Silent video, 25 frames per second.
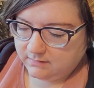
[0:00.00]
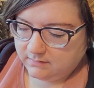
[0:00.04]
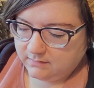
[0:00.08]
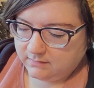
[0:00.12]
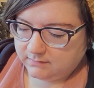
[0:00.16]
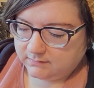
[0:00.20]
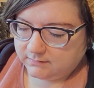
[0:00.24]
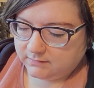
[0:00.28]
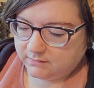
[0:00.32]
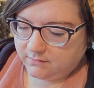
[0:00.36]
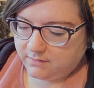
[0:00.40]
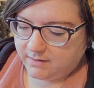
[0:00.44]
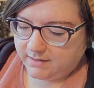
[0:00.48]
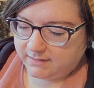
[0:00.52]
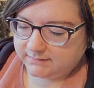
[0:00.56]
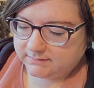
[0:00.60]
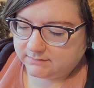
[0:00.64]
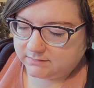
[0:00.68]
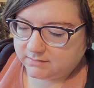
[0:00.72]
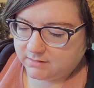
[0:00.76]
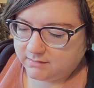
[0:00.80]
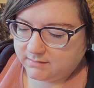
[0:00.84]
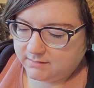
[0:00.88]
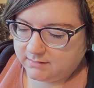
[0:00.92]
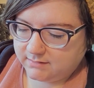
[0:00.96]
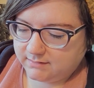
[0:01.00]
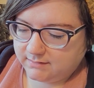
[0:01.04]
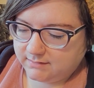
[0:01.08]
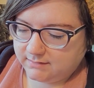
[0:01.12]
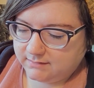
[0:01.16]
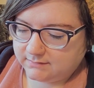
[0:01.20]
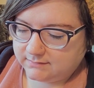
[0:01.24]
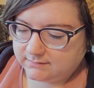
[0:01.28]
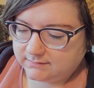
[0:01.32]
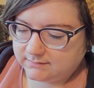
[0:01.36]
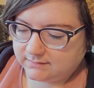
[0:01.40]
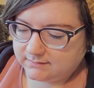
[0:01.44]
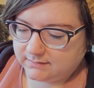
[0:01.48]
So I started
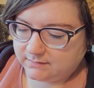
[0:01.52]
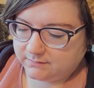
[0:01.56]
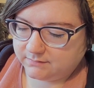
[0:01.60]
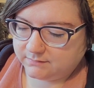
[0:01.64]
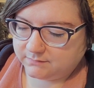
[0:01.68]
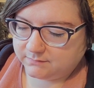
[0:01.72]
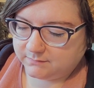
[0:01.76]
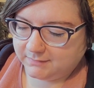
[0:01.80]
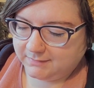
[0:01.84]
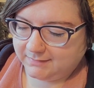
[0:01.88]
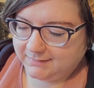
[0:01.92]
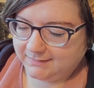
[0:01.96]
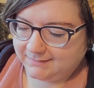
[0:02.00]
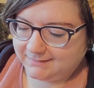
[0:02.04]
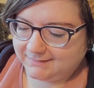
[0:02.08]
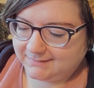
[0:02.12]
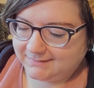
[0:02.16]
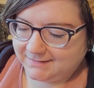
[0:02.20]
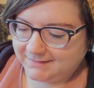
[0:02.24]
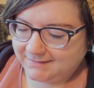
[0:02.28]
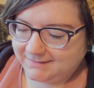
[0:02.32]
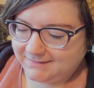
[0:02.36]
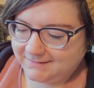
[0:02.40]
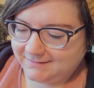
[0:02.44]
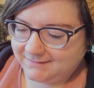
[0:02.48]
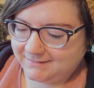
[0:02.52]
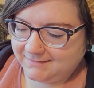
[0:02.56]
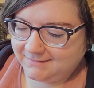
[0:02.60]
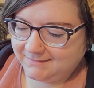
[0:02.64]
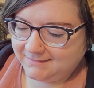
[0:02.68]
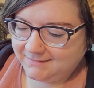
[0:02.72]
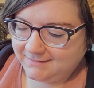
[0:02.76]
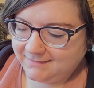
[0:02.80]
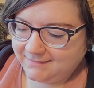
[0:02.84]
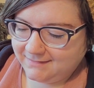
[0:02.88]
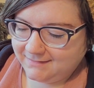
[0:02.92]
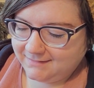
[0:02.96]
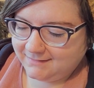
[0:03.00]
these because I was really excited
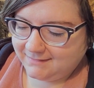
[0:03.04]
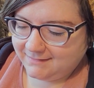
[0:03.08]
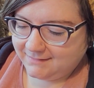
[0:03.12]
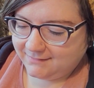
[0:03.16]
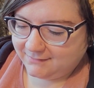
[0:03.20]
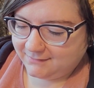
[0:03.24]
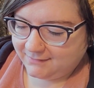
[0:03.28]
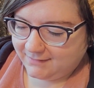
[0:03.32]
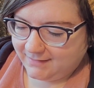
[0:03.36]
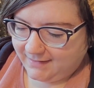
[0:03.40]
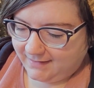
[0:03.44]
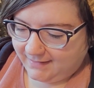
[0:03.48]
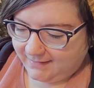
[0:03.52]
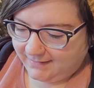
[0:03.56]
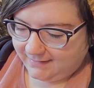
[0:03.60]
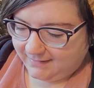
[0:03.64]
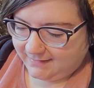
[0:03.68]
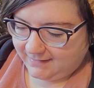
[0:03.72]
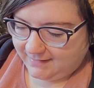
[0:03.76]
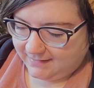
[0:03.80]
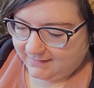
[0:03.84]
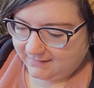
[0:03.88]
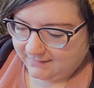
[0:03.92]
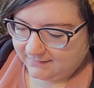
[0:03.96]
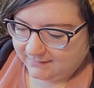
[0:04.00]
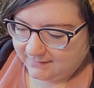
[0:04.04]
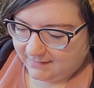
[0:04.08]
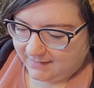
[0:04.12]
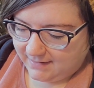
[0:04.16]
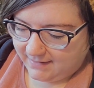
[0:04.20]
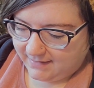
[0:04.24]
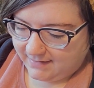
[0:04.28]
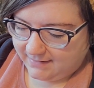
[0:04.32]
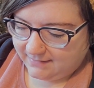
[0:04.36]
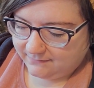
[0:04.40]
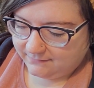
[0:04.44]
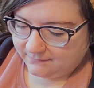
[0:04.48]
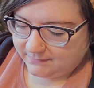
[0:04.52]
the other day, and
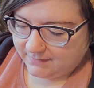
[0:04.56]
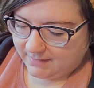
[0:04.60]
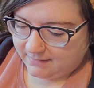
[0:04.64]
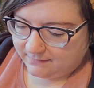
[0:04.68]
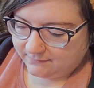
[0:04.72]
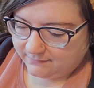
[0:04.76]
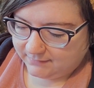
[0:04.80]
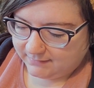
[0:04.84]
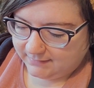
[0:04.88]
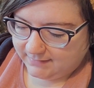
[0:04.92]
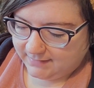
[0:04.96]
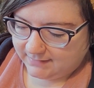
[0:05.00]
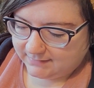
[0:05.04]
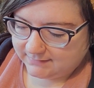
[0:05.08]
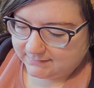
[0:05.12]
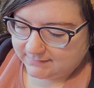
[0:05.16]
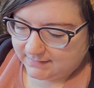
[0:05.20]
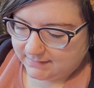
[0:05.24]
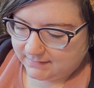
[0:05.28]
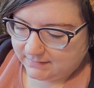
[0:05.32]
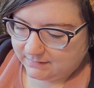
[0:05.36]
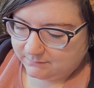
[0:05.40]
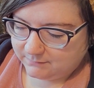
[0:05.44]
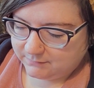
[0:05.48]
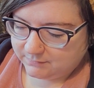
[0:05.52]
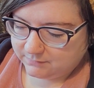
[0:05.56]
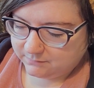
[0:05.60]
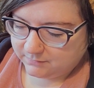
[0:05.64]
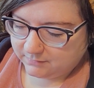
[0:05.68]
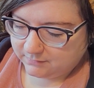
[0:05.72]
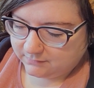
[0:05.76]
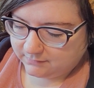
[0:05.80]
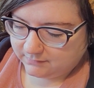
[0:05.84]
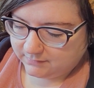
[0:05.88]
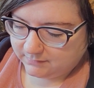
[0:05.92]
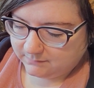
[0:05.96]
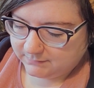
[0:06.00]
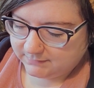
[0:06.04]
I have not really had time to work
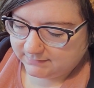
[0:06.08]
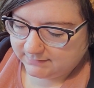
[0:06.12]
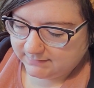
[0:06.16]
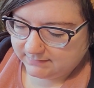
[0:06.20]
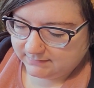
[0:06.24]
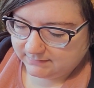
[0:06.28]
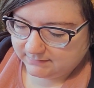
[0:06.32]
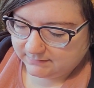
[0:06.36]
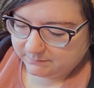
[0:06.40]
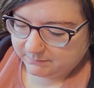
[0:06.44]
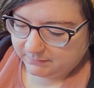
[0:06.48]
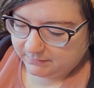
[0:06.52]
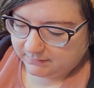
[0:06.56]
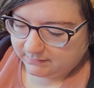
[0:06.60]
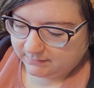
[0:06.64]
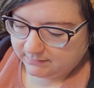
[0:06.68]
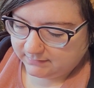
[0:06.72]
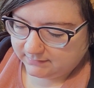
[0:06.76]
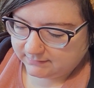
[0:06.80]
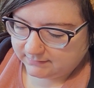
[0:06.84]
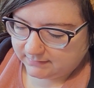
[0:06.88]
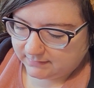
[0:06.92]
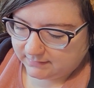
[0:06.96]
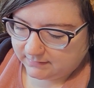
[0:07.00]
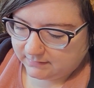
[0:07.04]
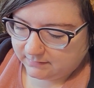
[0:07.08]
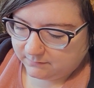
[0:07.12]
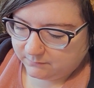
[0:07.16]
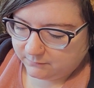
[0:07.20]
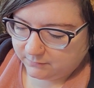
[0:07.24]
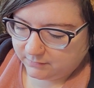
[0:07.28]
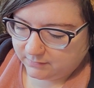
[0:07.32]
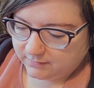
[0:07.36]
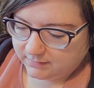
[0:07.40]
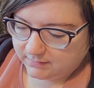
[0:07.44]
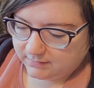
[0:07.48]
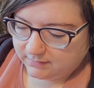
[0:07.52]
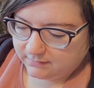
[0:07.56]
on them since because I'm
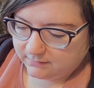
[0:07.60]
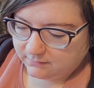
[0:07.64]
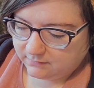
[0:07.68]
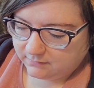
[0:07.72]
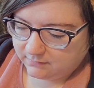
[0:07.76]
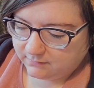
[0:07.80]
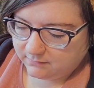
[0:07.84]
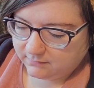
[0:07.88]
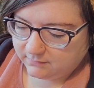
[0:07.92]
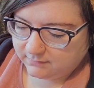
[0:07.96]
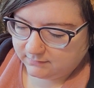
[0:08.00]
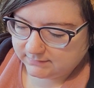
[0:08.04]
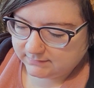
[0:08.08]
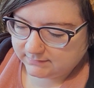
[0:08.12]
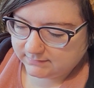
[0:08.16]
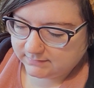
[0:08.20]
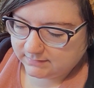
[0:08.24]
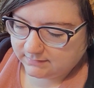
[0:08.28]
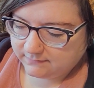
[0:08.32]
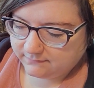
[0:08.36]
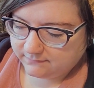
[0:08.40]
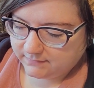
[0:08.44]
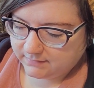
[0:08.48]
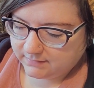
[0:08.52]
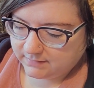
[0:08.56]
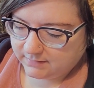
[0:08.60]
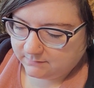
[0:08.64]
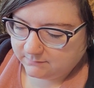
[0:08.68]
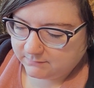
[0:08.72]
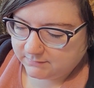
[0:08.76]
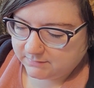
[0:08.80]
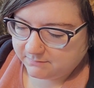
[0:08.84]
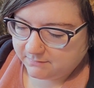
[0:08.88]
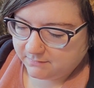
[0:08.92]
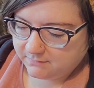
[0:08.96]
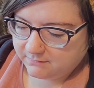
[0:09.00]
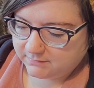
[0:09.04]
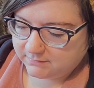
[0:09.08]
working on stuff that I'm
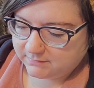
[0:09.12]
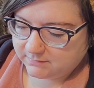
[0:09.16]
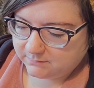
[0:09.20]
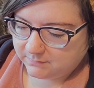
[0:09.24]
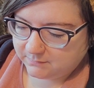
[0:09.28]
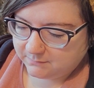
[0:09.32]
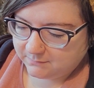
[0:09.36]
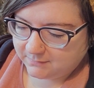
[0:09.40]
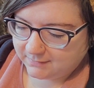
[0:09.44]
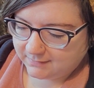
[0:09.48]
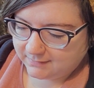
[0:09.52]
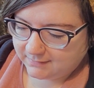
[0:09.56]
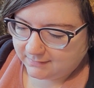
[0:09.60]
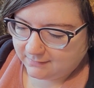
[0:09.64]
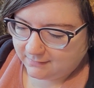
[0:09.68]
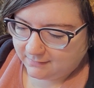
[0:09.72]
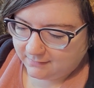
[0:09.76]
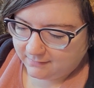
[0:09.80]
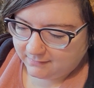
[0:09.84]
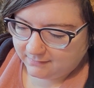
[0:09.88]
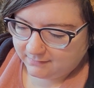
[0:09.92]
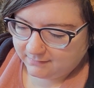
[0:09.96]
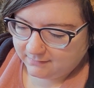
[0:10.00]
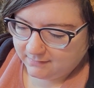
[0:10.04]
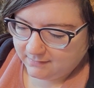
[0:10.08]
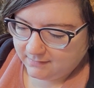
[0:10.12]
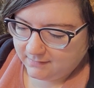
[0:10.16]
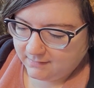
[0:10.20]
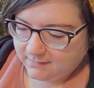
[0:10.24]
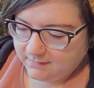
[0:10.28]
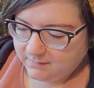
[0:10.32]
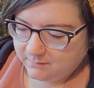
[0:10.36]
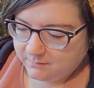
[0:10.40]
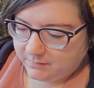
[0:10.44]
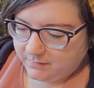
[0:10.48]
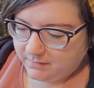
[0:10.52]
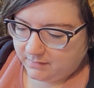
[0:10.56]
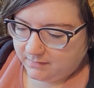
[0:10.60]
supposed to be working on.
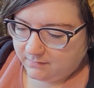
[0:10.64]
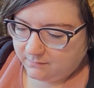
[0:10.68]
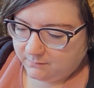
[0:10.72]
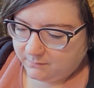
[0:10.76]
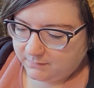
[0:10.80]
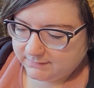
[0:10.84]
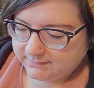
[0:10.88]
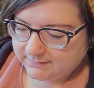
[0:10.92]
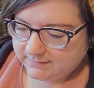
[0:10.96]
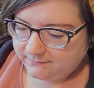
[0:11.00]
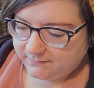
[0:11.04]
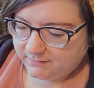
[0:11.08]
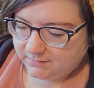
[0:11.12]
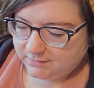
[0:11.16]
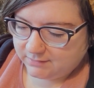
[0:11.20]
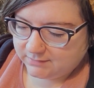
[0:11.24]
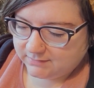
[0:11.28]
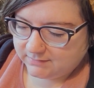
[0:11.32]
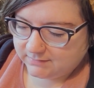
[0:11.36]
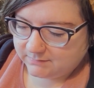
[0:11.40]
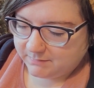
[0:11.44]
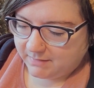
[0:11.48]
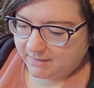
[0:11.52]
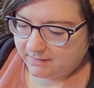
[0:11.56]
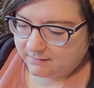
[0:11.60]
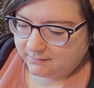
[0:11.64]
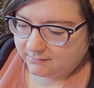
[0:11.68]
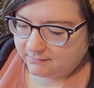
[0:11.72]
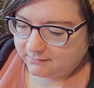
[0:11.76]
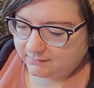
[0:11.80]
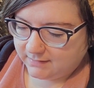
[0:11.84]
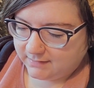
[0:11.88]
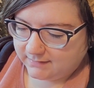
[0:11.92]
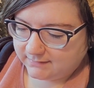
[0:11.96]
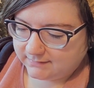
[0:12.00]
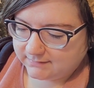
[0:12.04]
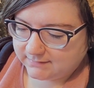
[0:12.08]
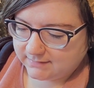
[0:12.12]
But once I finish this pattern
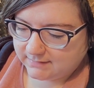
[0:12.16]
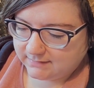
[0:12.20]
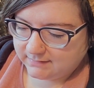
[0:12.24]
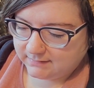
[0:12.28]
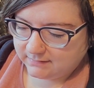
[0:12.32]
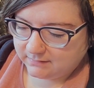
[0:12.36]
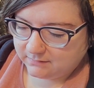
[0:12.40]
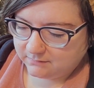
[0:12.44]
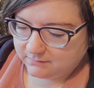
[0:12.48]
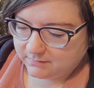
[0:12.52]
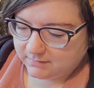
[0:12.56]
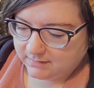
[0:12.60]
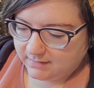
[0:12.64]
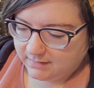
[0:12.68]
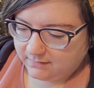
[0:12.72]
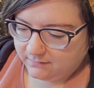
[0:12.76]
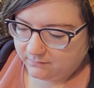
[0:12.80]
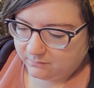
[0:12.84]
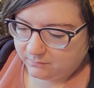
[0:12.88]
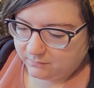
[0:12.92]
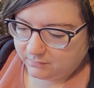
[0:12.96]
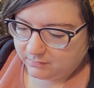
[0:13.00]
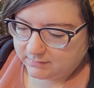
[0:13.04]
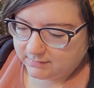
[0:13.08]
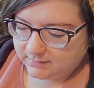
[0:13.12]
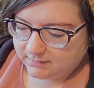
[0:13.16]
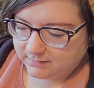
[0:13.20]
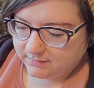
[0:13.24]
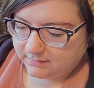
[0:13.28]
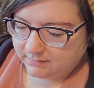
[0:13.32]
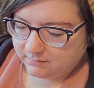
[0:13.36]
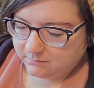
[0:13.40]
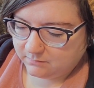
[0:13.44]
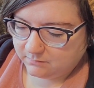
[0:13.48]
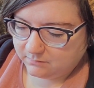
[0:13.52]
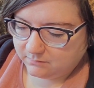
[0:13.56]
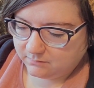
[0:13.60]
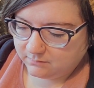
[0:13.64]
test, I think I'm going to have more
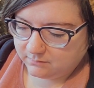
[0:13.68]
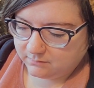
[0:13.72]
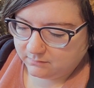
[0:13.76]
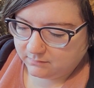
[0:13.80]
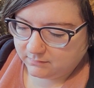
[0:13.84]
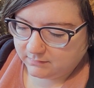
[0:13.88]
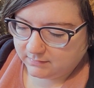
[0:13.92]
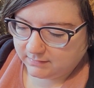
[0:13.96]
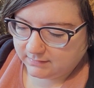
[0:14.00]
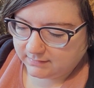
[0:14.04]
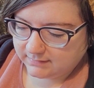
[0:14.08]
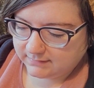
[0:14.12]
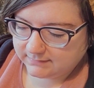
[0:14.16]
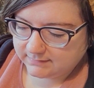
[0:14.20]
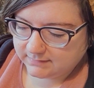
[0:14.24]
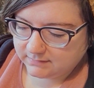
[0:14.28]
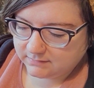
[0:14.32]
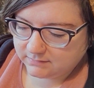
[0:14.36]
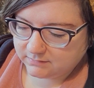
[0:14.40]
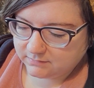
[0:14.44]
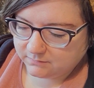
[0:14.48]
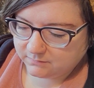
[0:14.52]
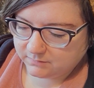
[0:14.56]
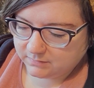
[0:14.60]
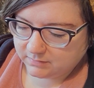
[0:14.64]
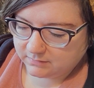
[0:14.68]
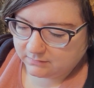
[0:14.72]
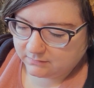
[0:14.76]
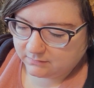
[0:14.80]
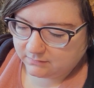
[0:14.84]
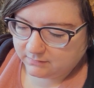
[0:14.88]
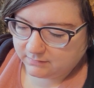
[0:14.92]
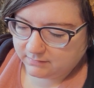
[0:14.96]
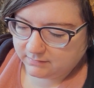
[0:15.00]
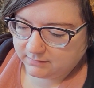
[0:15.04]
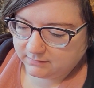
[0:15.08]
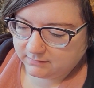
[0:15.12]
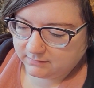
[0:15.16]
time, like I said, to work
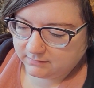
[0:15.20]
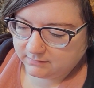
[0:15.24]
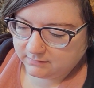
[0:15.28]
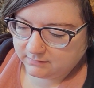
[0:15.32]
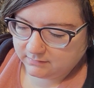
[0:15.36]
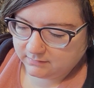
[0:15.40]
on